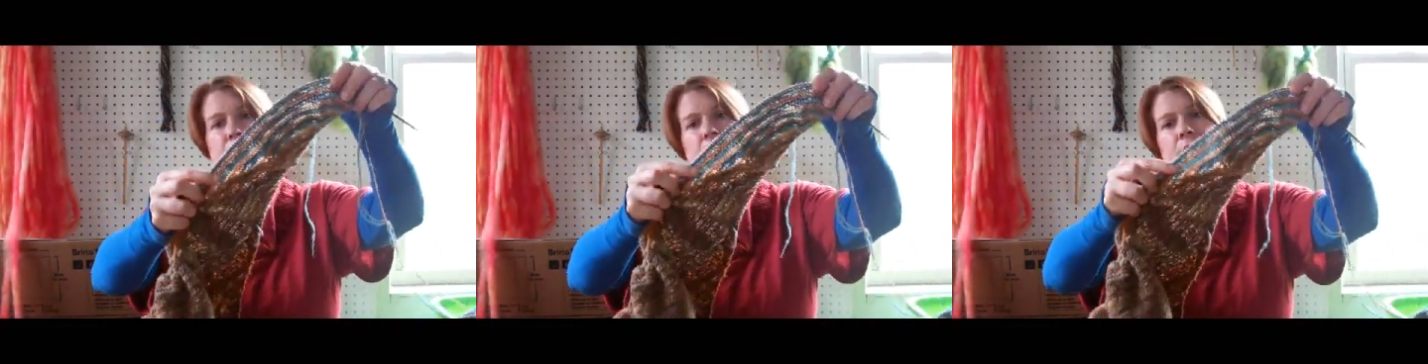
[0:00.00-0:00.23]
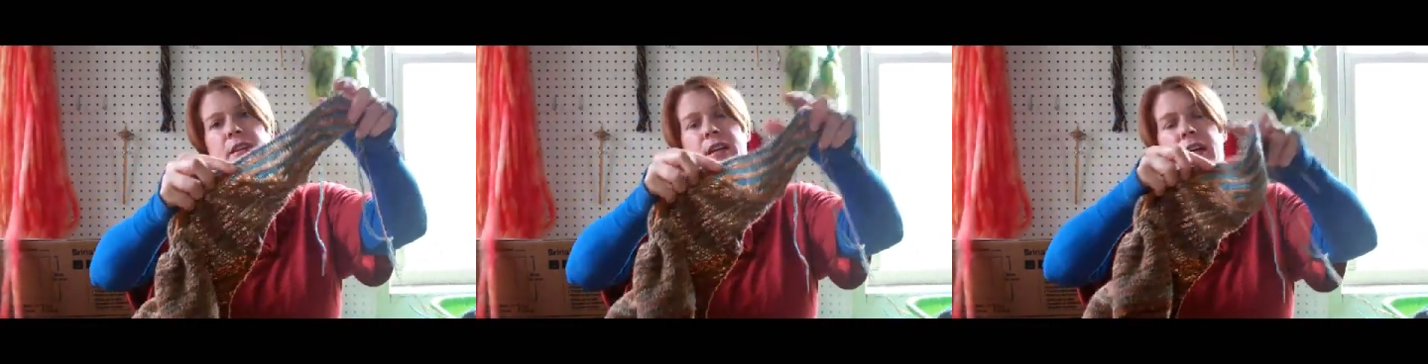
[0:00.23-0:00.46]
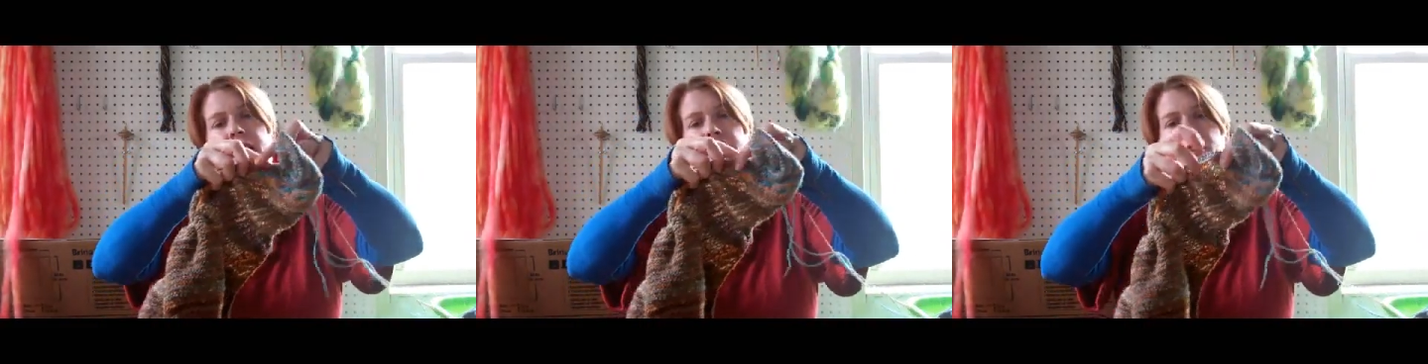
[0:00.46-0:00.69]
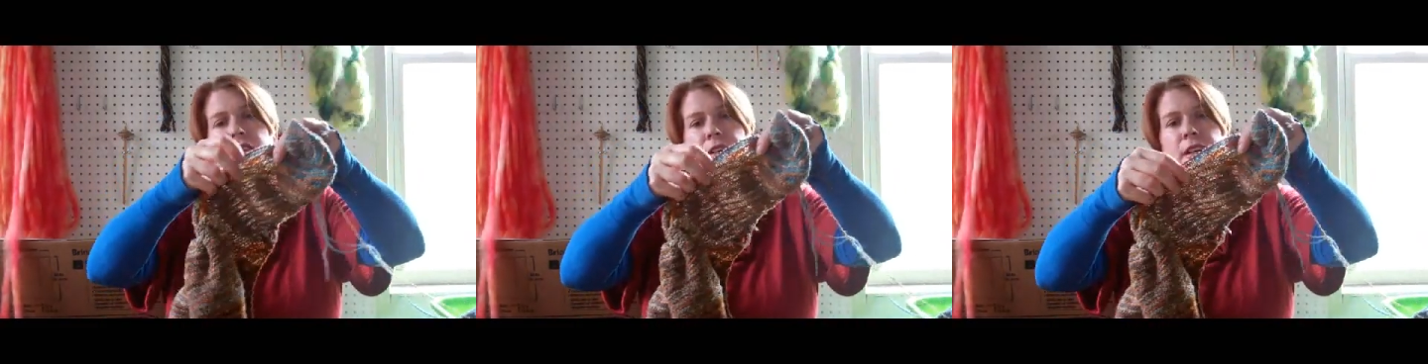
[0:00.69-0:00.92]
good, and
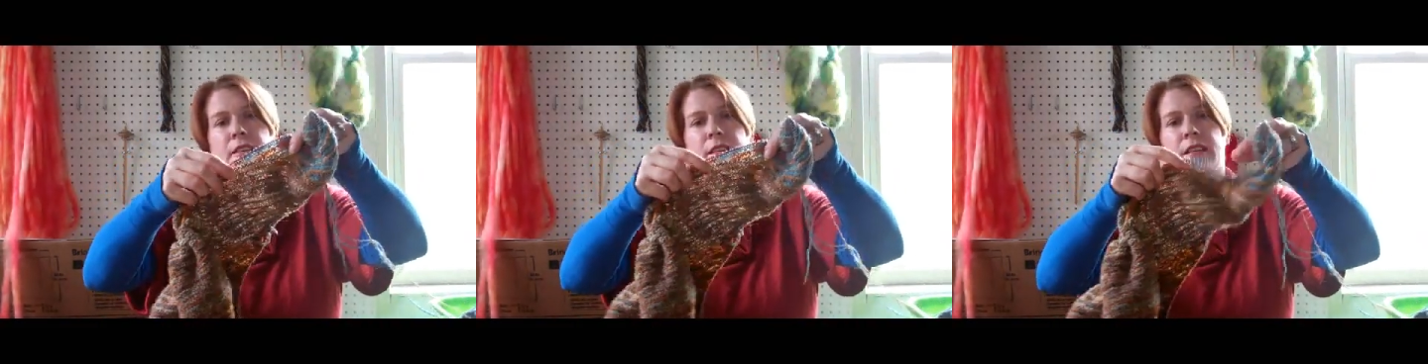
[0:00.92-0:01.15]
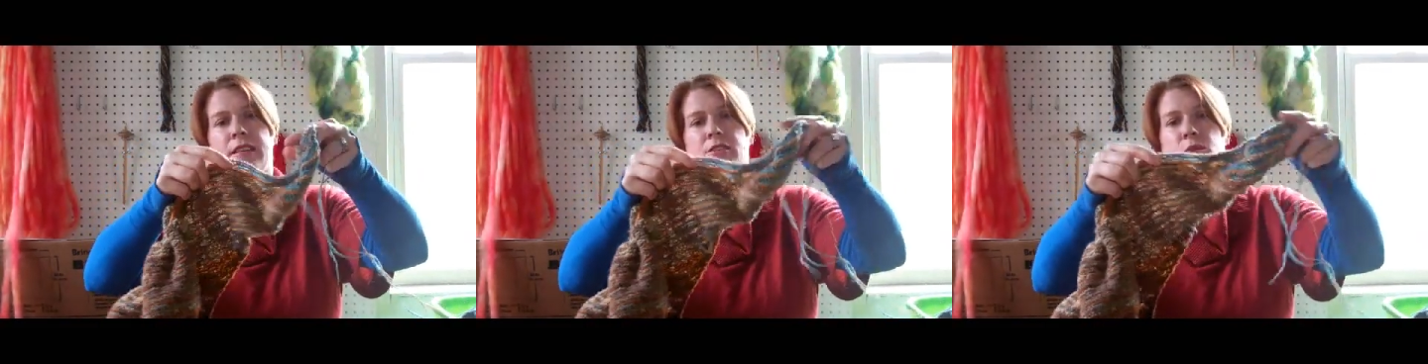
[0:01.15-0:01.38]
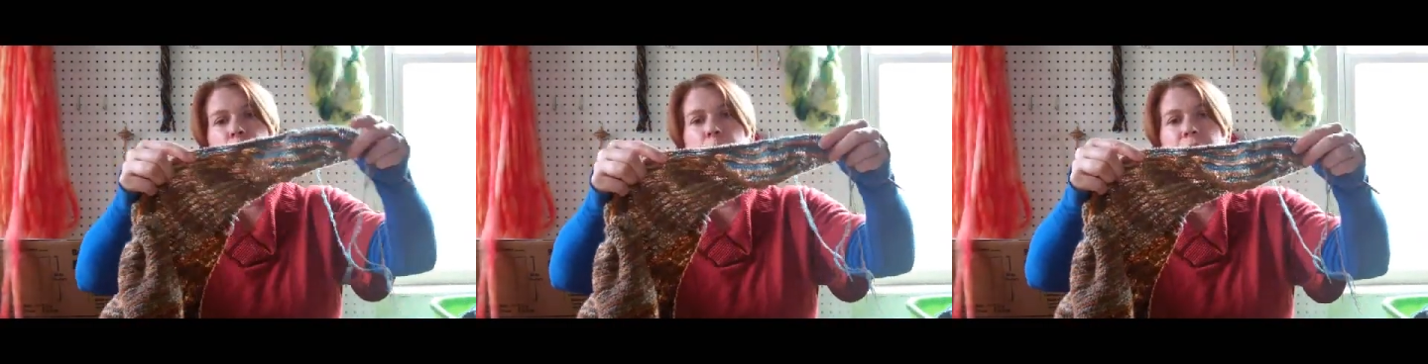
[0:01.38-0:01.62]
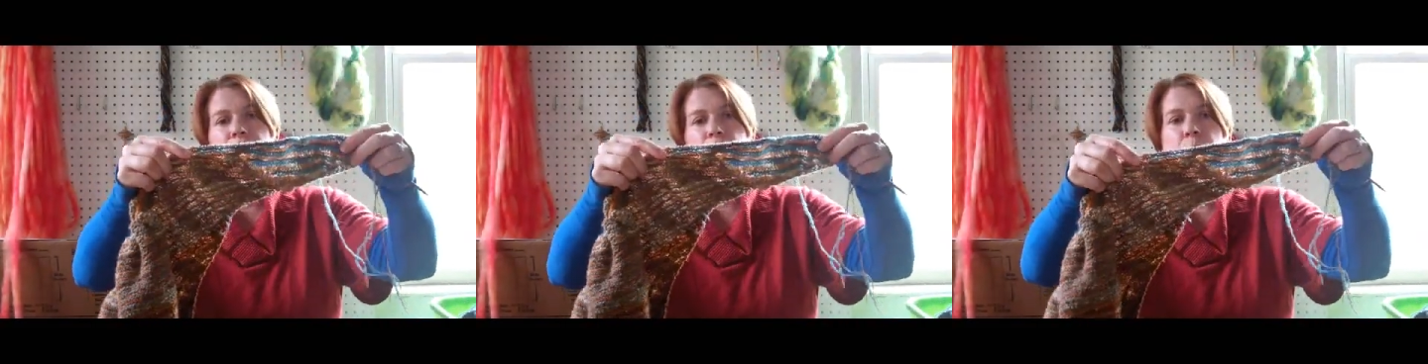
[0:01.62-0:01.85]
actually these short
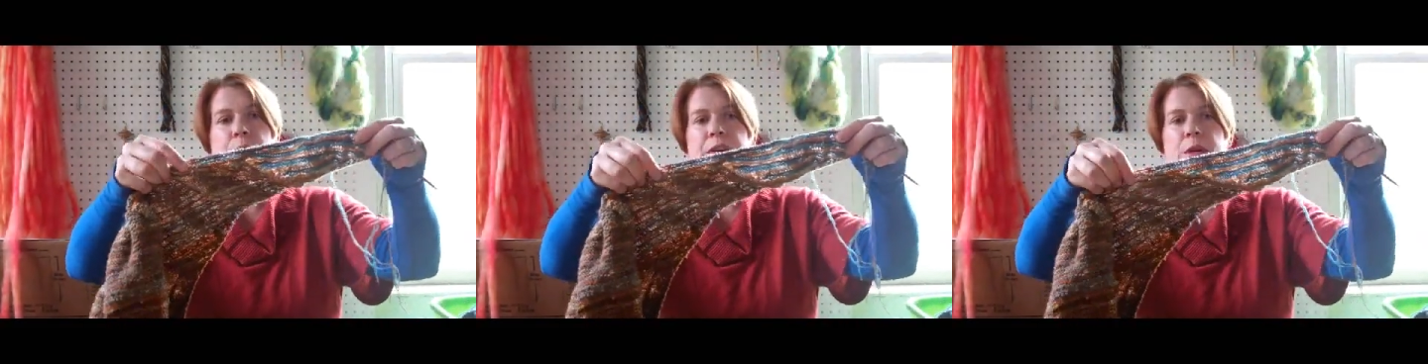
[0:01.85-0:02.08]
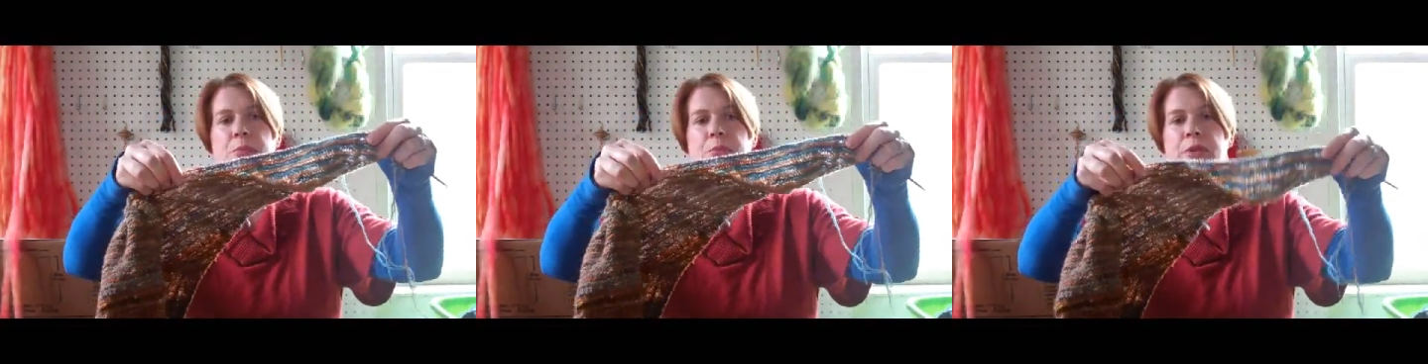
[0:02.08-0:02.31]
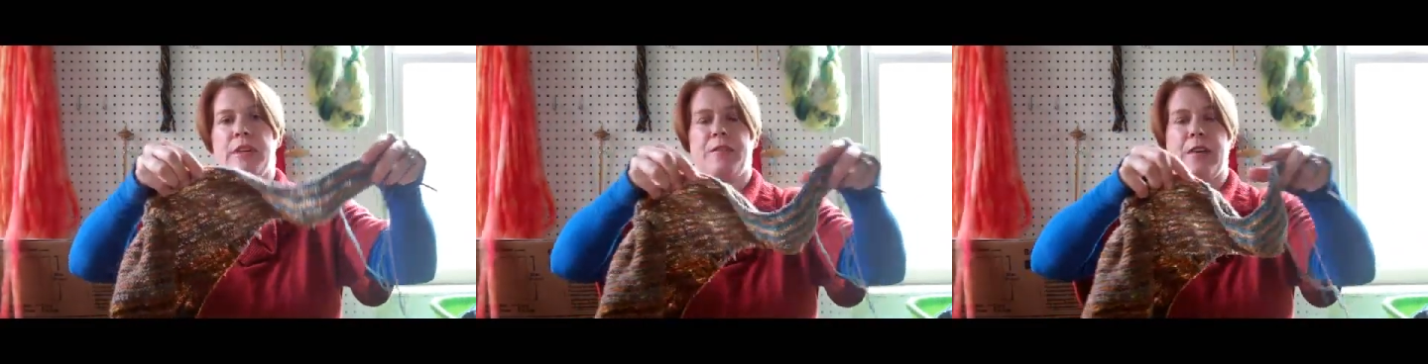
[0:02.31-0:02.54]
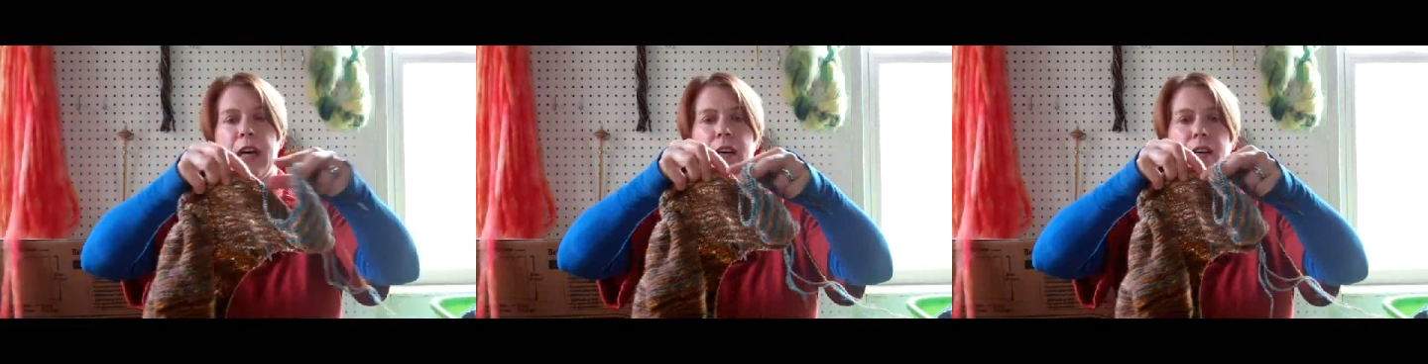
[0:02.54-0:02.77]
rows are working up pretty
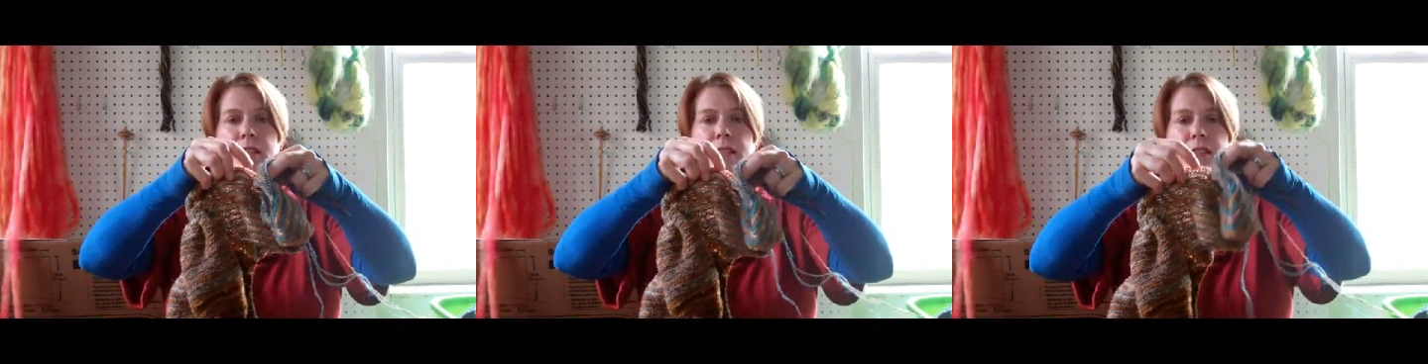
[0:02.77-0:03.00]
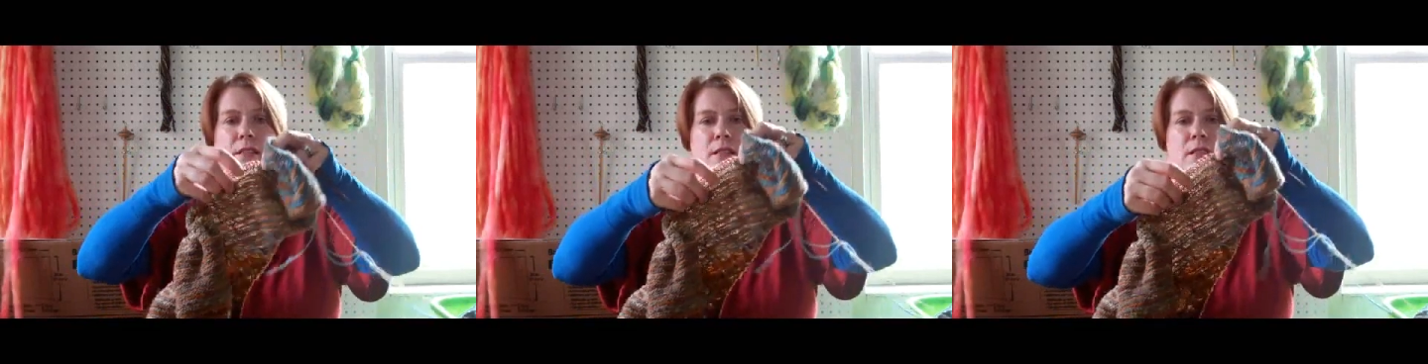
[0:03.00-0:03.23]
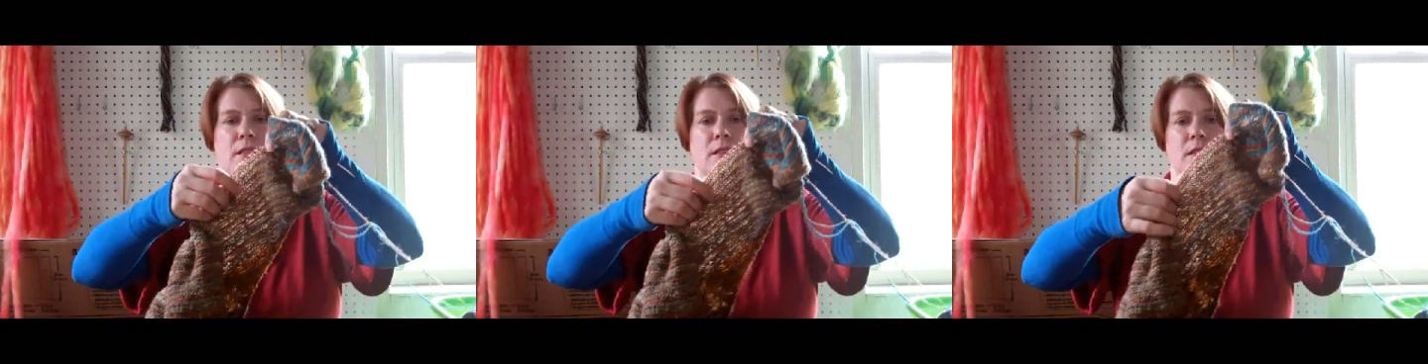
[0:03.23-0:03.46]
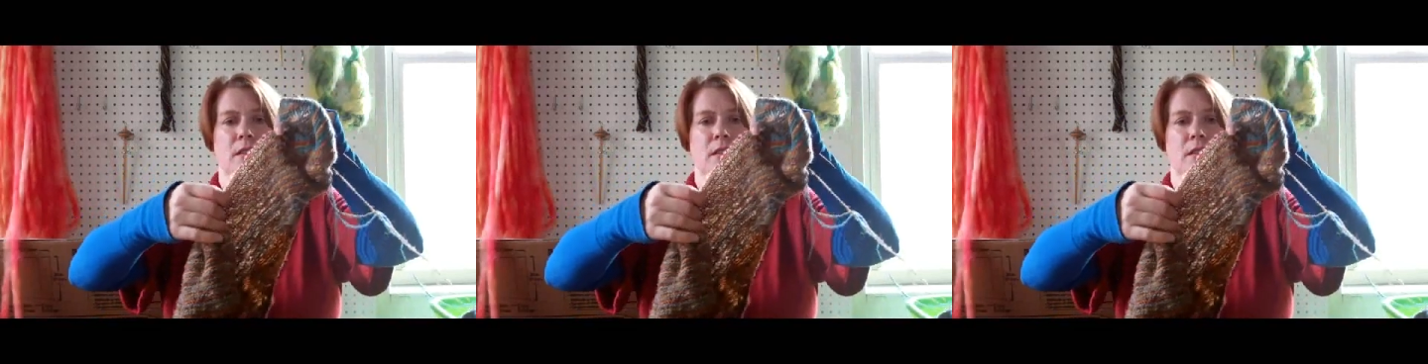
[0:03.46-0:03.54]
fast.